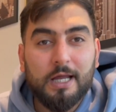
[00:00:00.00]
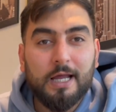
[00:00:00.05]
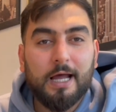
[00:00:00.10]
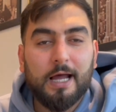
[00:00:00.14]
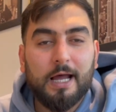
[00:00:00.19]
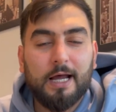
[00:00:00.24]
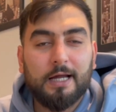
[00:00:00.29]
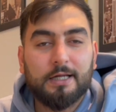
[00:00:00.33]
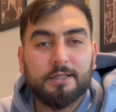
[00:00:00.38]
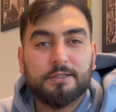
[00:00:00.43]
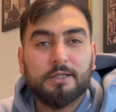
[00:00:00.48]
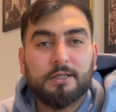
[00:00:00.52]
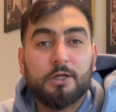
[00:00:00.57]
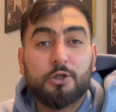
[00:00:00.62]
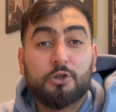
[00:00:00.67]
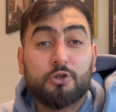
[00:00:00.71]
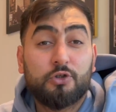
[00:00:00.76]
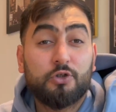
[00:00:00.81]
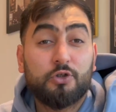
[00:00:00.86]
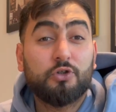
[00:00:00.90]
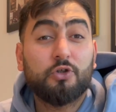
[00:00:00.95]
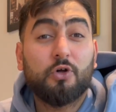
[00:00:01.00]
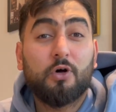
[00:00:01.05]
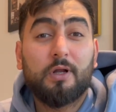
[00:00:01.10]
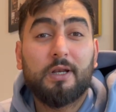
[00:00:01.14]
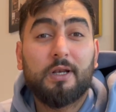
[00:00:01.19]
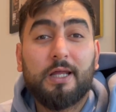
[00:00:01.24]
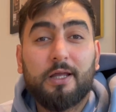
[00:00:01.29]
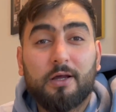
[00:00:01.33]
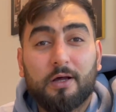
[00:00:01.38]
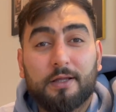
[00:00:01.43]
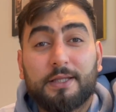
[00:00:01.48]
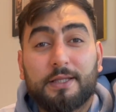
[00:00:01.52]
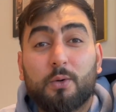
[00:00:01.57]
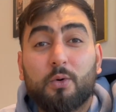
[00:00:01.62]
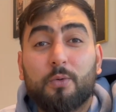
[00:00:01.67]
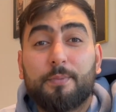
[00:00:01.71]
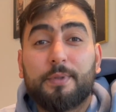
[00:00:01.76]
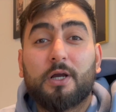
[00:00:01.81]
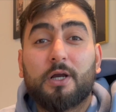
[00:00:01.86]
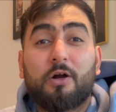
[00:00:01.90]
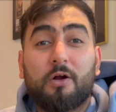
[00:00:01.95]
as sooner or later there will
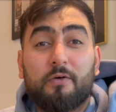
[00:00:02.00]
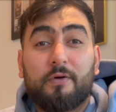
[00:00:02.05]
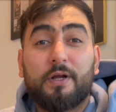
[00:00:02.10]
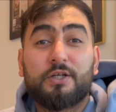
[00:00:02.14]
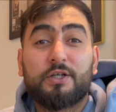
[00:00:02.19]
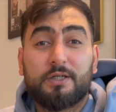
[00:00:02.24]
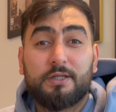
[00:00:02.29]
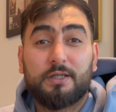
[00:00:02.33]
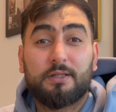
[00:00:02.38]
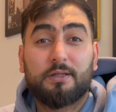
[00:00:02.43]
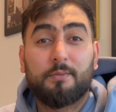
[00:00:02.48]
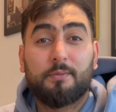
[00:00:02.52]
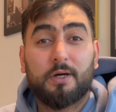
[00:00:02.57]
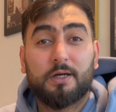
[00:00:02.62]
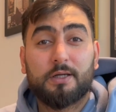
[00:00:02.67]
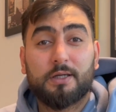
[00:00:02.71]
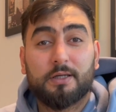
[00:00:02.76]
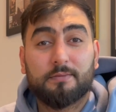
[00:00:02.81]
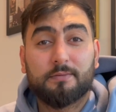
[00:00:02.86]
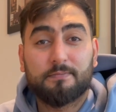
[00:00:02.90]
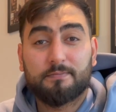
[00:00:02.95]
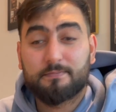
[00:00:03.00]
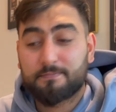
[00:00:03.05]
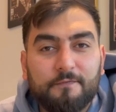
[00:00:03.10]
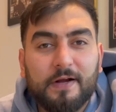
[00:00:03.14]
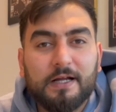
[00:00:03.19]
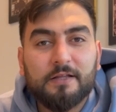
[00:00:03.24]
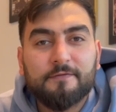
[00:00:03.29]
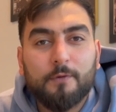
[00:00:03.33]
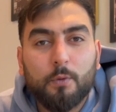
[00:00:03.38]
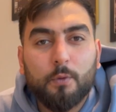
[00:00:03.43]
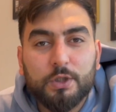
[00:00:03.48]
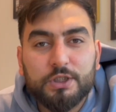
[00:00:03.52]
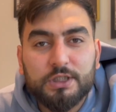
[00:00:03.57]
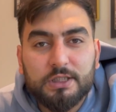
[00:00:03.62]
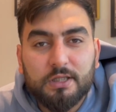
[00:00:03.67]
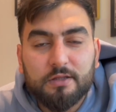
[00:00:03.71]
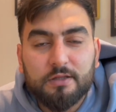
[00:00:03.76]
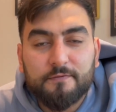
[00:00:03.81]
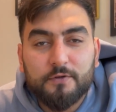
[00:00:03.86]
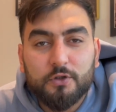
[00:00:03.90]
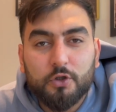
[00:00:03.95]
be a correction in the market. Thanks for watching this
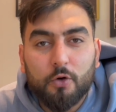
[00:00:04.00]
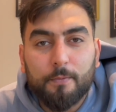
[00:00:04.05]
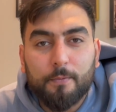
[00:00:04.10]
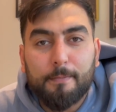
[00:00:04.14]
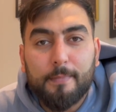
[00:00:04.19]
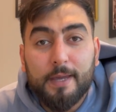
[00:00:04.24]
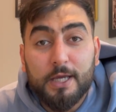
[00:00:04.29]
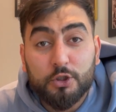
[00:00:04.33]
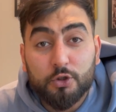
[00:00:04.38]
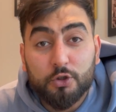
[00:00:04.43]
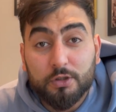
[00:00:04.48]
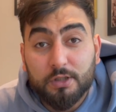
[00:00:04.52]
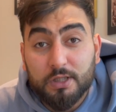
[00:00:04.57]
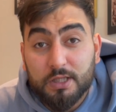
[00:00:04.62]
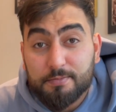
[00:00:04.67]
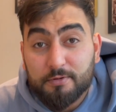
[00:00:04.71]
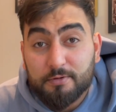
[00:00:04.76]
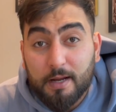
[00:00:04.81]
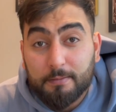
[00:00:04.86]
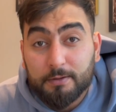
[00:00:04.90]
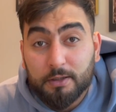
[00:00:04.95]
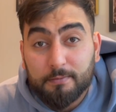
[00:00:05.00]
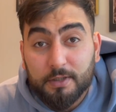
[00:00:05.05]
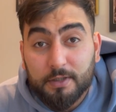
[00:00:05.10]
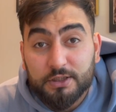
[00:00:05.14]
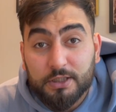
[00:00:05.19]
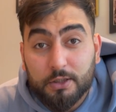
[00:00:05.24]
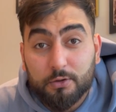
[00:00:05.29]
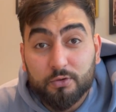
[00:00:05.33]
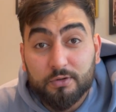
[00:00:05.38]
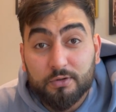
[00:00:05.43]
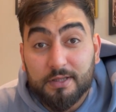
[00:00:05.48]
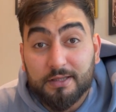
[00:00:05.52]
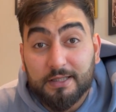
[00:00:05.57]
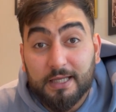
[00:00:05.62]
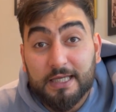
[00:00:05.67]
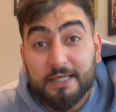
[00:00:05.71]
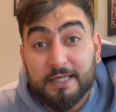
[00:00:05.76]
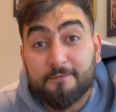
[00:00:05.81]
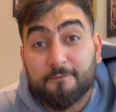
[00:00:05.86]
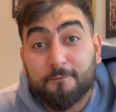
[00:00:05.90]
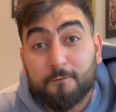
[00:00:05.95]
video. Make sure to subscribe to my channel to stay
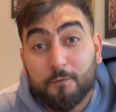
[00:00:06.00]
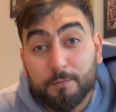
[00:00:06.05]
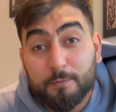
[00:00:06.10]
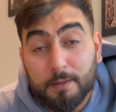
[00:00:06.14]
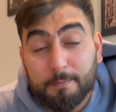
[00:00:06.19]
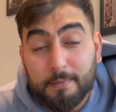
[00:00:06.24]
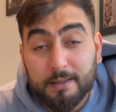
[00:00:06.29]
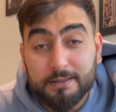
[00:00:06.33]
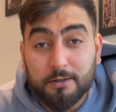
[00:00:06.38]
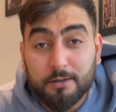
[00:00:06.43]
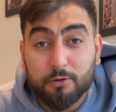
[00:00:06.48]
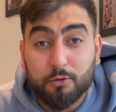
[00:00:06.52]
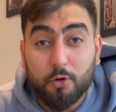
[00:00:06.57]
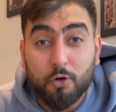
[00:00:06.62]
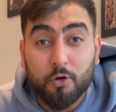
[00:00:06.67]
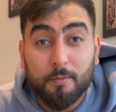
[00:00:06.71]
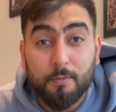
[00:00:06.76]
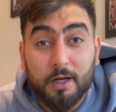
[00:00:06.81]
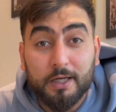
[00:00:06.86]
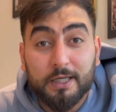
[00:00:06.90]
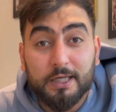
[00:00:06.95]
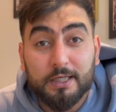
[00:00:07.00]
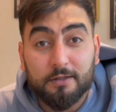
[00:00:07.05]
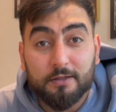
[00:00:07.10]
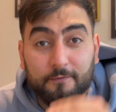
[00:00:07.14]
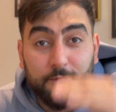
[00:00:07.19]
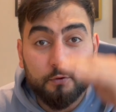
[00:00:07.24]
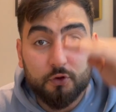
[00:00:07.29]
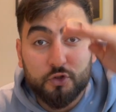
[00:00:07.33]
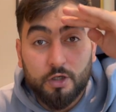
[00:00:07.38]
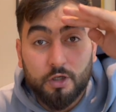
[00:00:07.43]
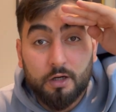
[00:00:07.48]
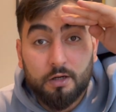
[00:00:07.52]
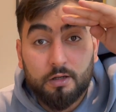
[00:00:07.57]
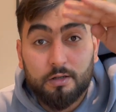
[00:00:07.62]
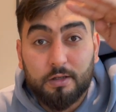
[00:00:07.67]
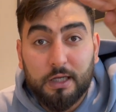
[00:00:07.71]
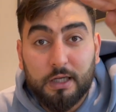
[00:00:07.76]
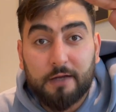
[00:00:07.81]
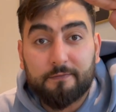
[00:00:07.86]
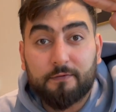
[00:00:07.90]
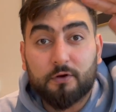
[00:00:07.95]
informed about the stock market in the future.
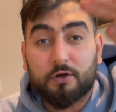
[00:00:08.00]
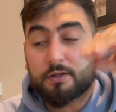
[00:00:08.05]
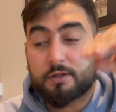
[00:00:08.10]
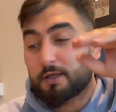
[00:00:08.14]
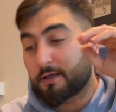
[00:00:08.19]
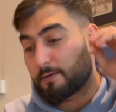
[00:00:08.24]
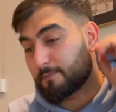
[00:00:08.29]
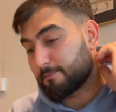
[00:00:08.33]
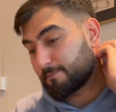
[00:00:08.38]
Have a good day.